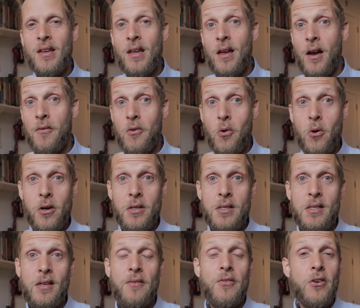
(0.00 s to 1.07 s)
Of
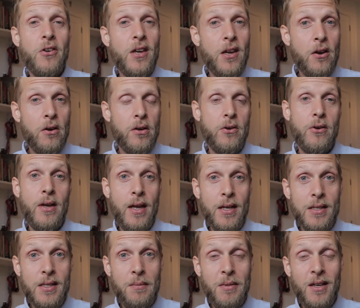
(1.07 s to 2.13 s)
course, if you're here and you're getting
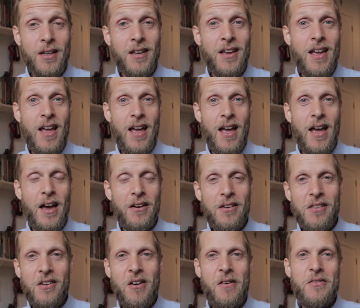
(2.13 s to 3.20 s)
something out of the
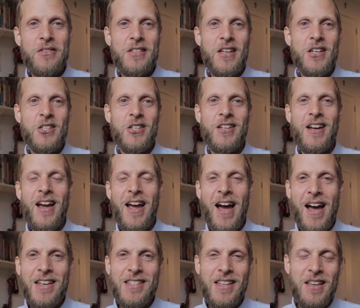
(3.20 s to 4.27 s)
conversation, I
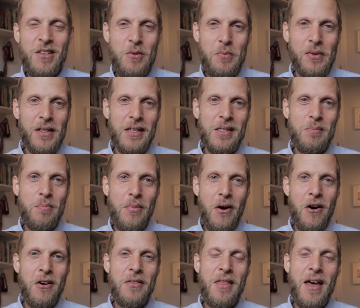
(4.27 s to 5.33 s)
ask that you please
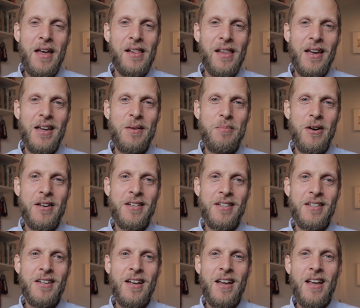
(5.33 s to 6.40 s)
bonk that like
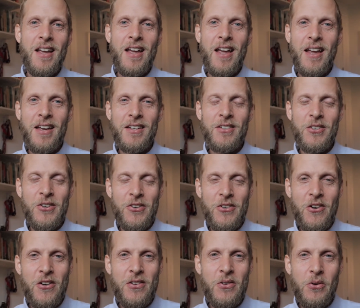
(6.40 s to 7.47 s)
button and turn
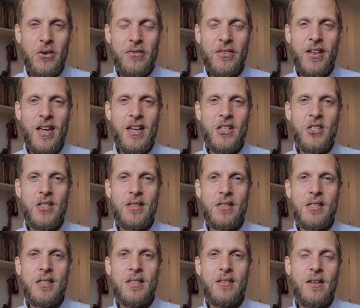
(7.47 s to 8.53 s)
on
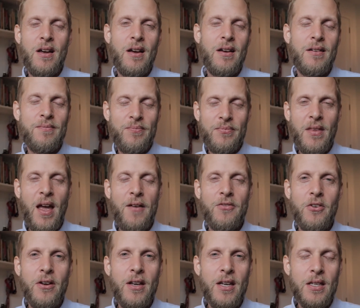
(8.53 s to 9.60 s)
notifications after
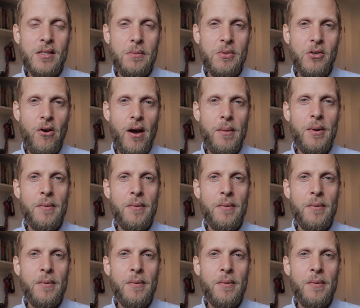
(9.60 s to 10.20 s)
hitting subscribe.